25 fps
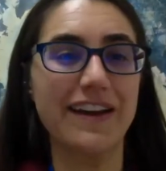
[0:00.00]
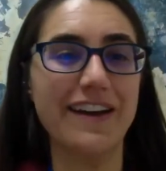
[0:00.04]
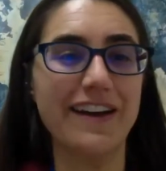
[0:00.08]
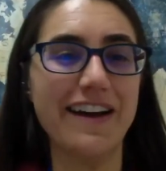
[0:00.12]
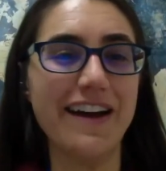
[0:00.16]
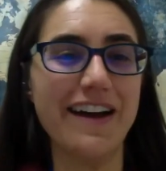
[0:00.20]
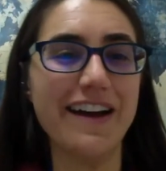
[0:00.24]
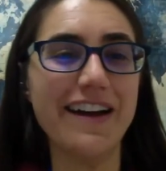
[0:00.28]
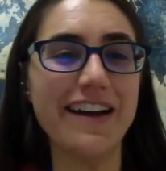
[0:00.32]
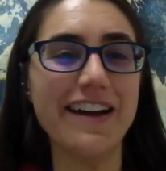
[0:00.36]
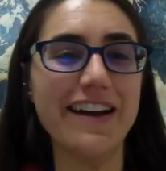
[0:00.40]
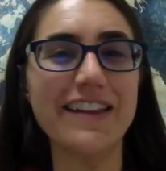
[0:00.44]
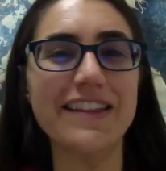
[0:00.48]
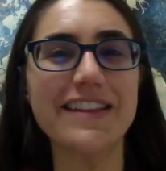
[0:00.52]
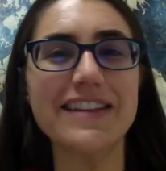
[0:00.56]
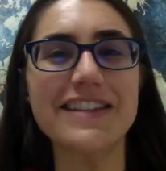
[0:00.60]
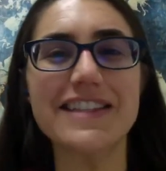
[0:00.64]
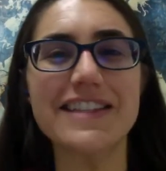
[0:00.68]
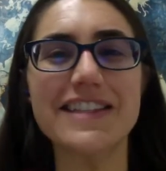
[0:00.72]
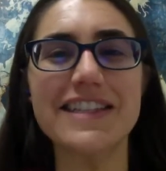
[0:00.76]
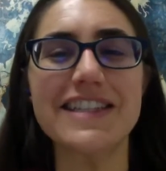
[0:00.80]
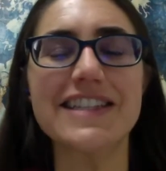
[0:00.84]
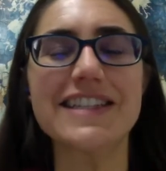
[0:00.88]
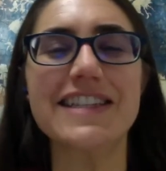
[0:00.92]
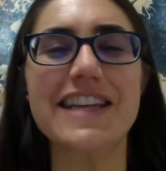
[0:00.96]
Hi,
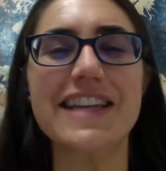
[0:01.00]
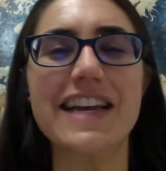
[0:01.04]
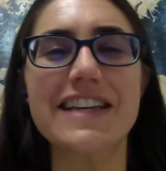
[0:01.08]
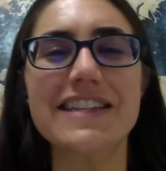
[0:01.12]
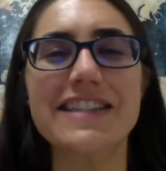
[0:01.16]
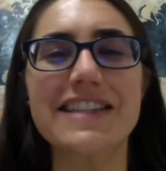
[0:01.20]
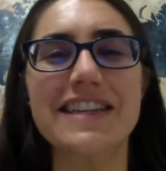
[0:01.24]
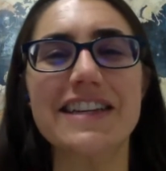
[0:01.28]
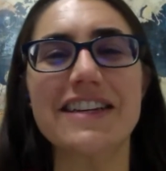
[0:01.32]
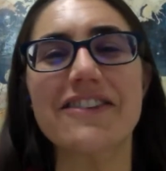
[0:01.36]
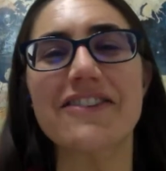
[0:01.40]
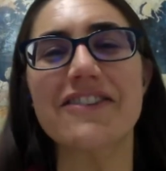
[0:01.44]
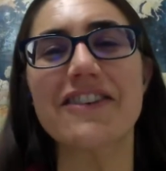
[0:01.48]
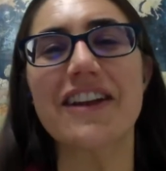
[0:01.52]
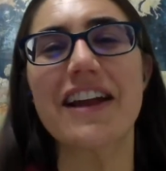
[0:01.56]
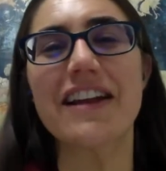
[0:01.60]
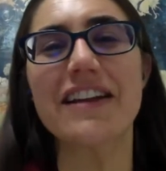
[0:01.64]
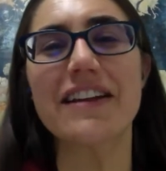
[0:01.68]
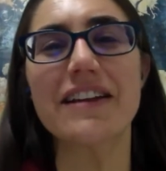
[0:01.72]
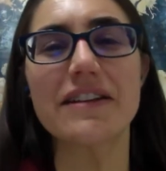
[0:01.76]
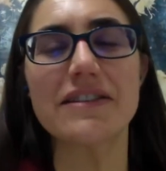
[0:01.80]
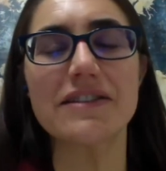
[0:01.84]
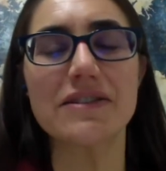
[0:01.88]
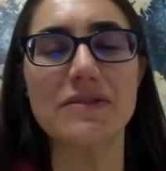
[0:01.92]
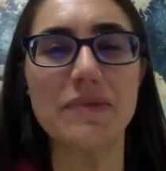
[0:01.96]
this is Stacy
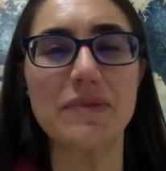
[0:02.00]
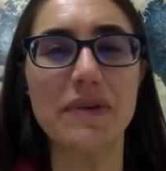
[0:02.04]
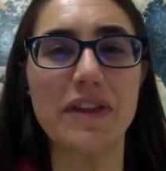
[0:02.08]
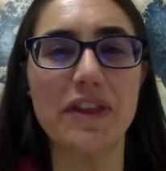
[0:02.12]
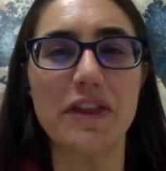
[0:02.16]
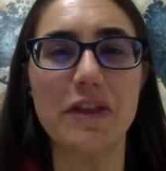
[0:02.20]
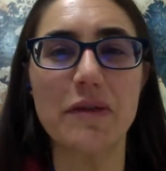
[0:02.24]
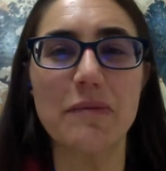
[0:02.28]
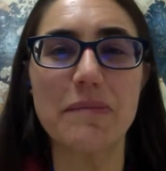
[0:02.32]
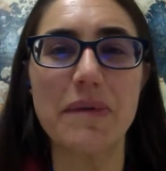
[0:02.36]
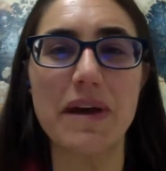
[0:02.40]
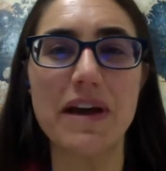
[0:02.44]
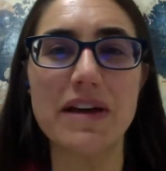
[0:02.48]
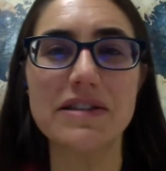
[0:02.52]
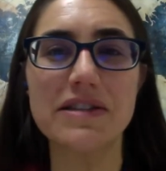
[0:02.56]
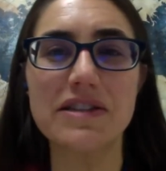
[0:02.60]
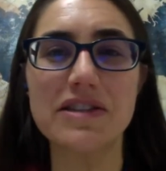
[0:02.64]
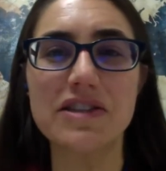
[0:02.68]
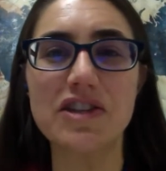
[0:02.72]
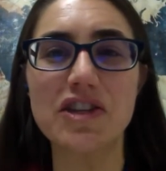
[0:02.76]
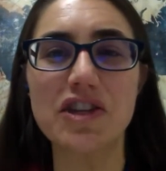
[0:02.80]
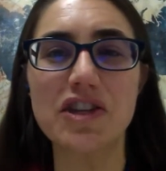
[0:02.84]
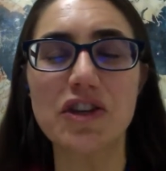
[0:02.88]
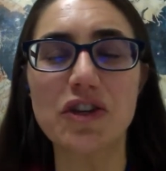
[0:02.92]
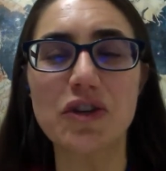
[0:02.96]
Hernandez with the
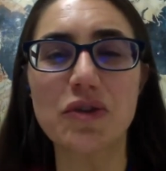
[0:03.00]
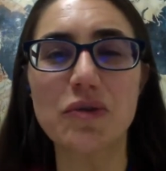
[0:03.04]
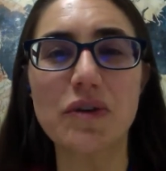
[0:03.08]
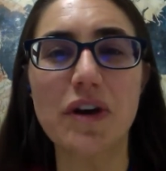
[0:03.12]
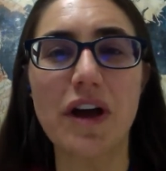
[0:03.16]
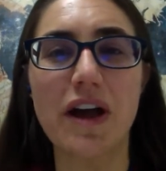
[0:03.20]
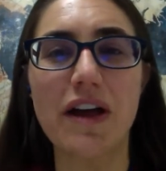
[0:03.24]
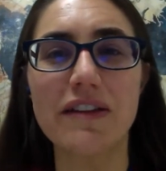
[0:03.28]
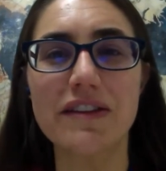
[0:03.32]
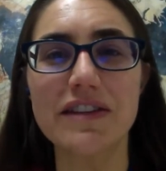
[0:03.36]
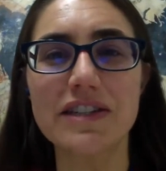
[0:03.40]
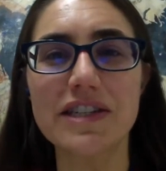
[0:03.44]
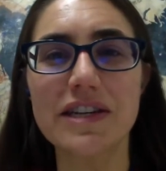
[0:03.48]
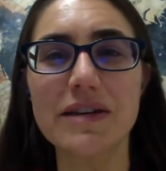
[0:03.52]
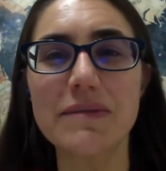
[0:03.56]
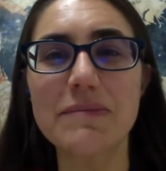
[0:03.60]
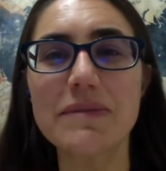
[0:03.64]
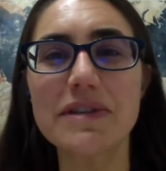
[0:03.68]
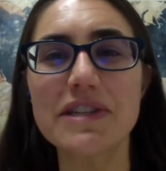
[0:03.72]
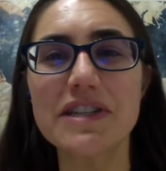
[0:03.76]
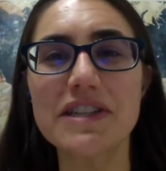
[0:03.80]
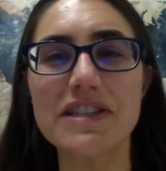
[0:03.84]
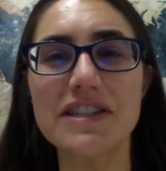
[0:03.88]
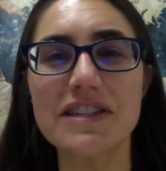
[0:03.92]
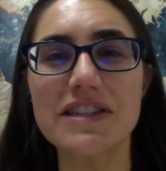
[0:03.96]
Best U College
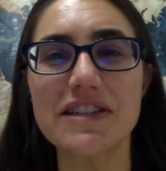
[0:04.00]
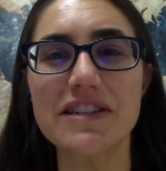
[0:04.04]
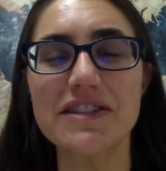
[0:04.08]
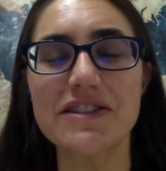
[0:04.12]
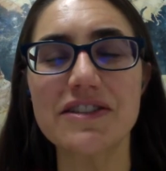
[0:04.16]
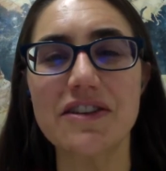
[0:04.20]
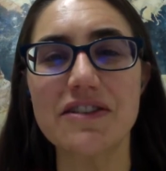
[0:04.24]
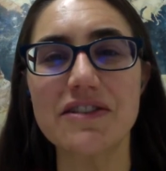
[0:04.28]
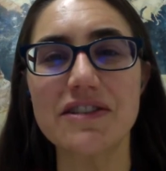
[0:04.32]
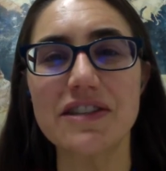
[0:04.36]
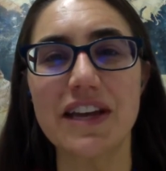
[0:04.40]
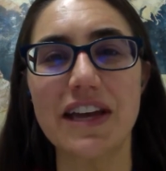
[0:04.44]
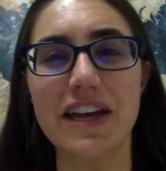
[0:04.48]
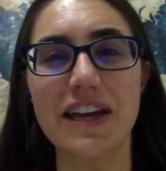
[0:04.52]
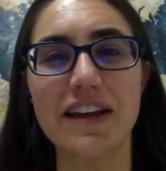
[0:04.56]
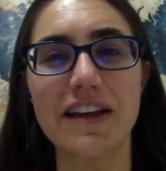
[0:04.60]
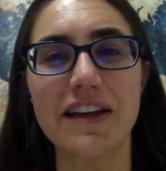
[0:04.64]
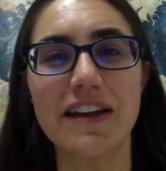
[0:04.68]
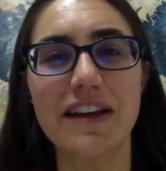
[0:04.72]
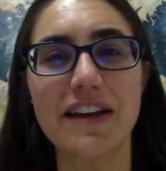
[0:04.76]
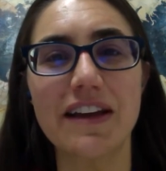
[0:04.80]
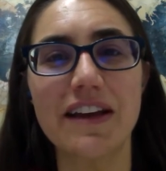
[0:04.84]
Admissions Consulting.